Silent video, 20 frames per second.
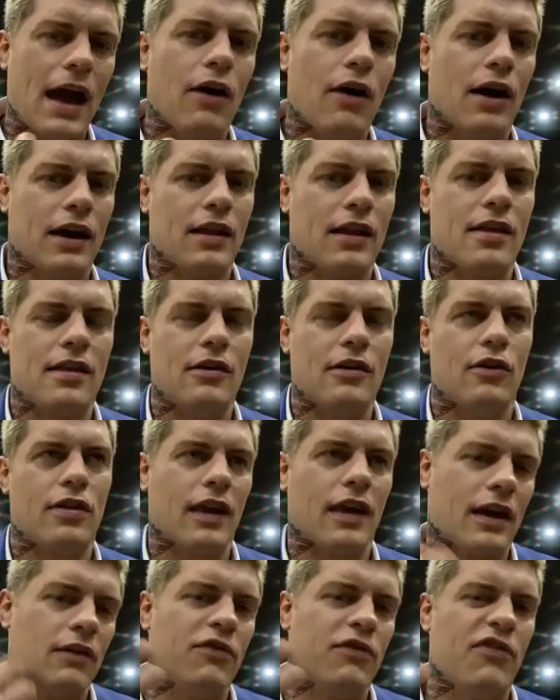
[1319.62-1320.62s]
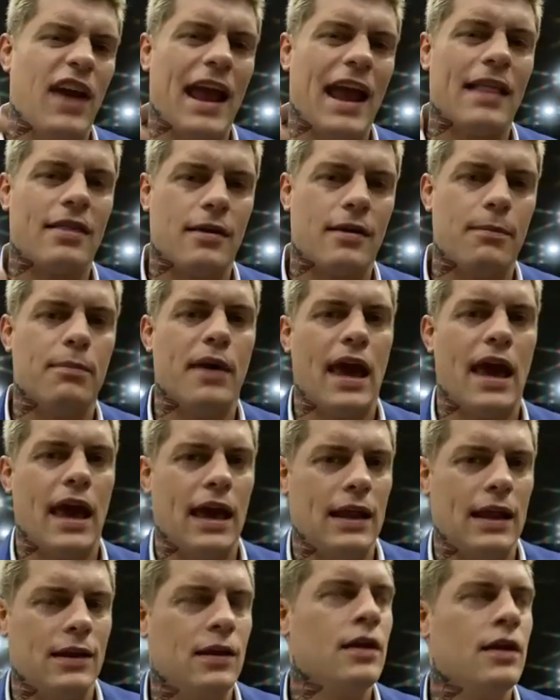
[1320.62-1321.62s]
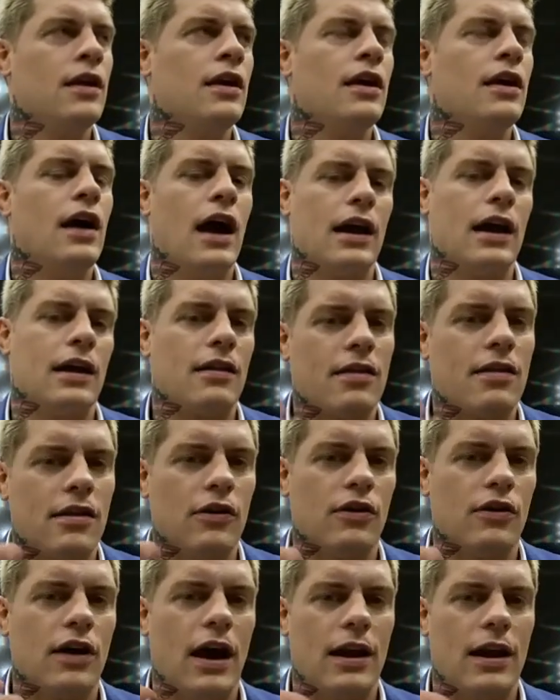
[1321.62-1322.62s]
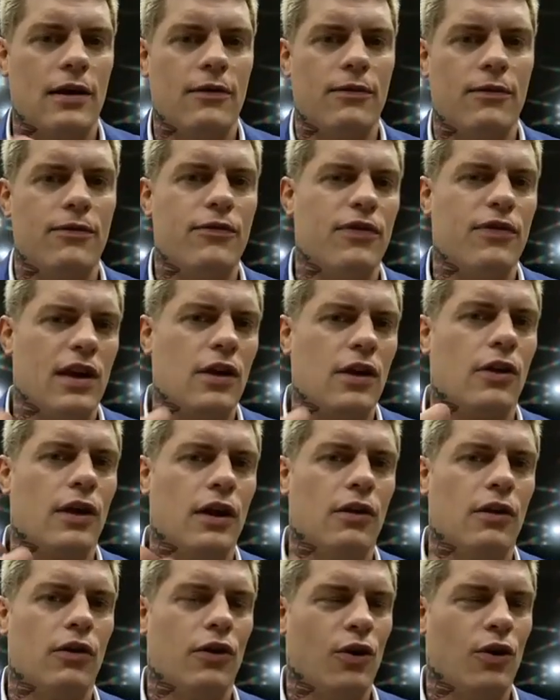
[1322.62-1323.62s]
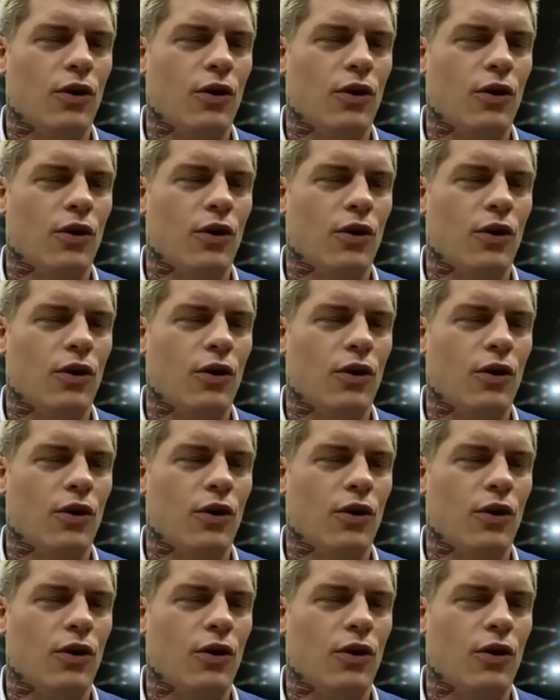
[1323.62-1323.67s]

I can still, it's like a phantom pain. Yeah. I can still kind of feel it a little